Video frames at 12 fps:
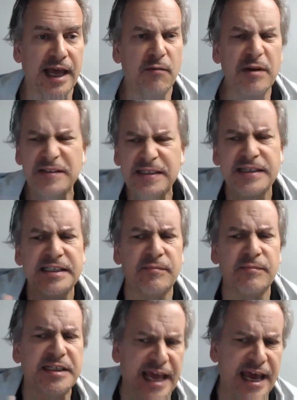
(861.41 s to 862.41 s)
We've seen some
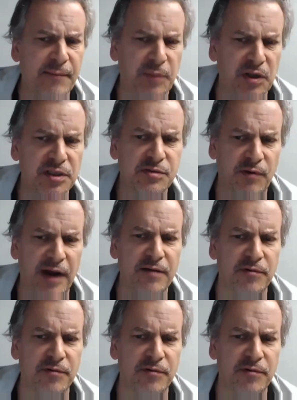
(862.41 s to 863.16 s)
examples, right,